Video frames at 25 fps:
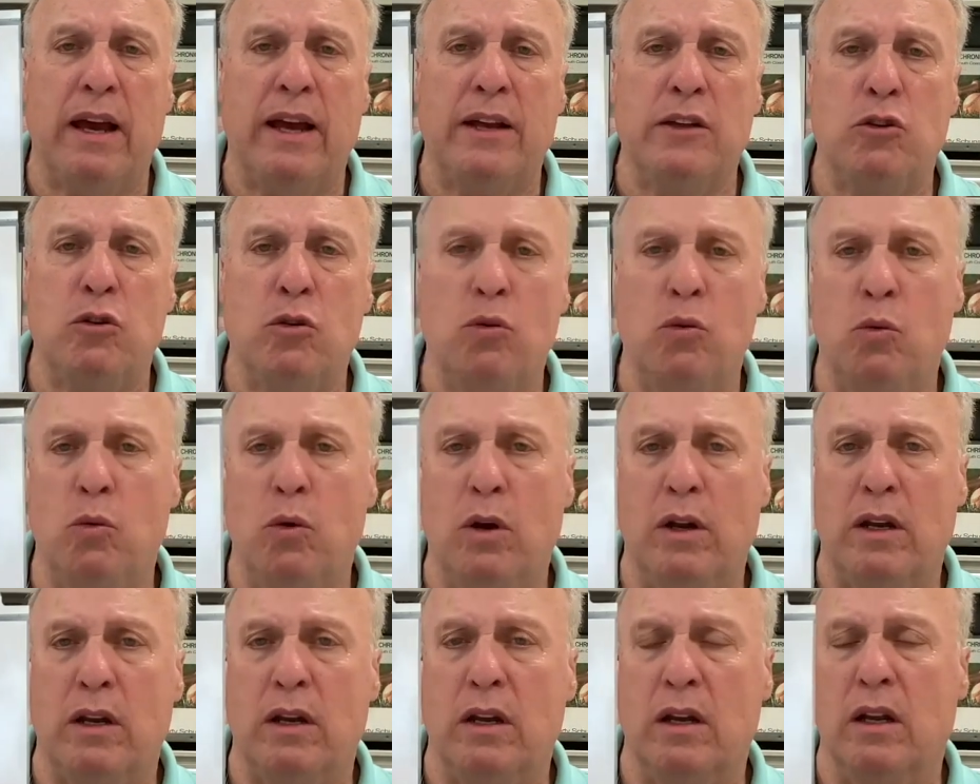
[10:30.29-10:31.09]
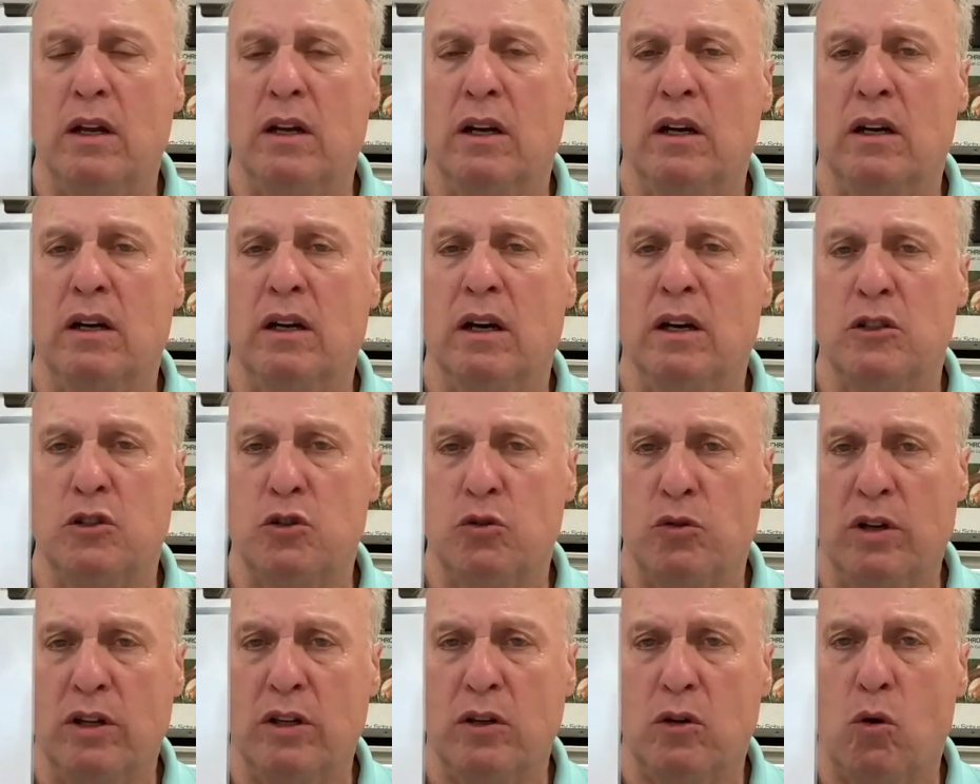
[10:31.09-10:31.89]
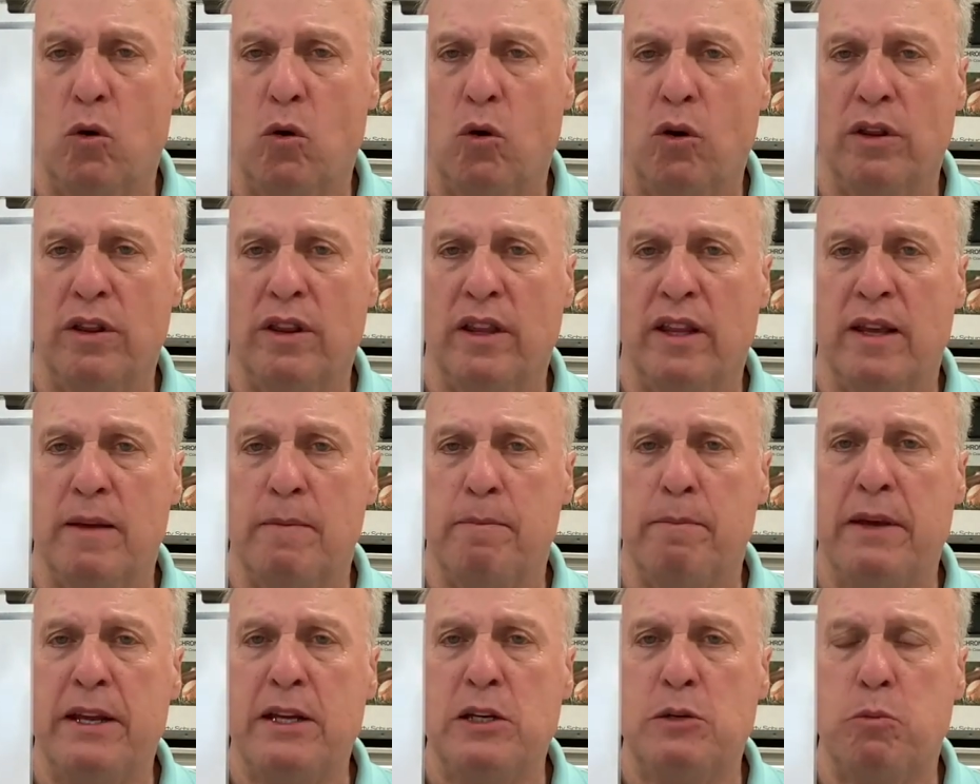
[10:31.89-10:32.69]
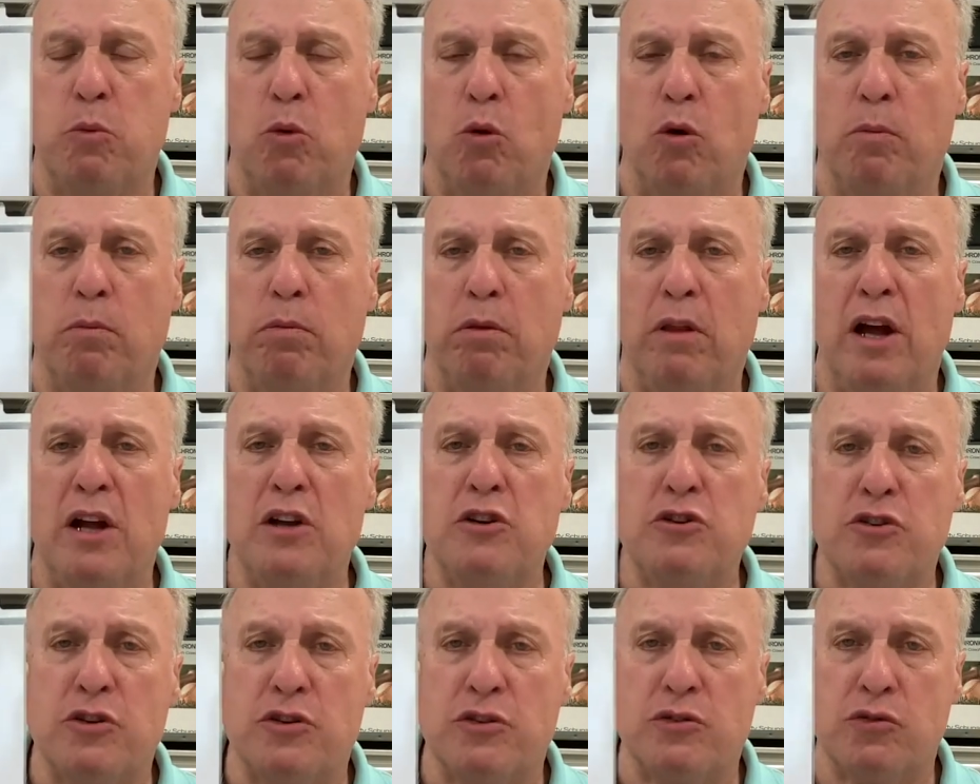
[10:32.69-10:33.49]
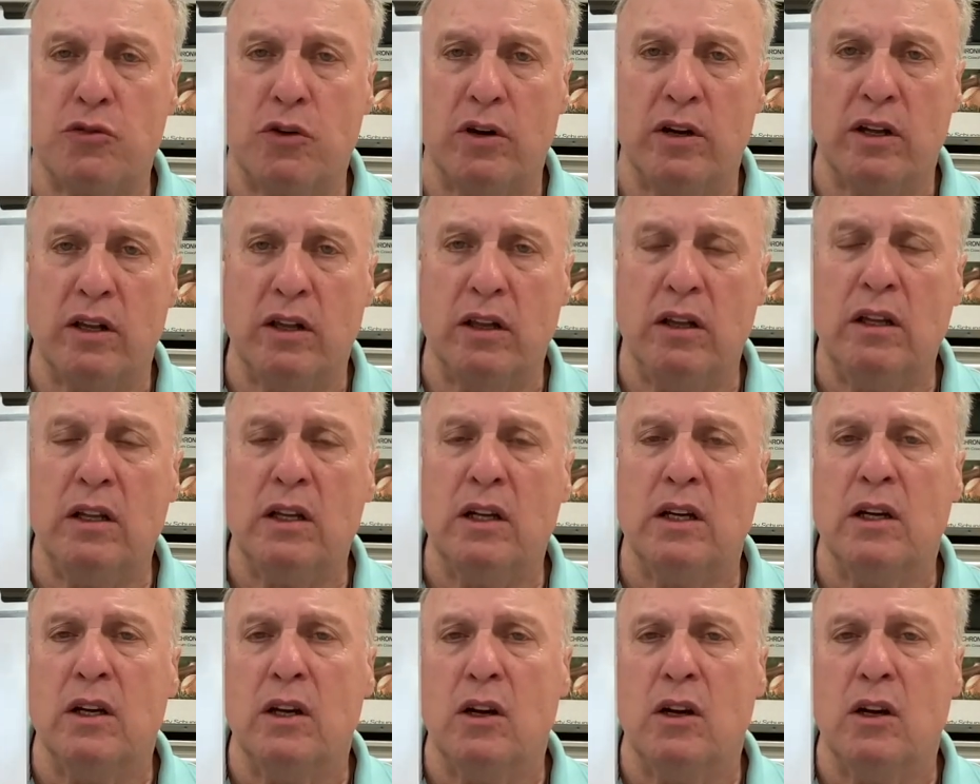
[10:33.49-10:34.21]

I do what a drill called the beach ball plunger drill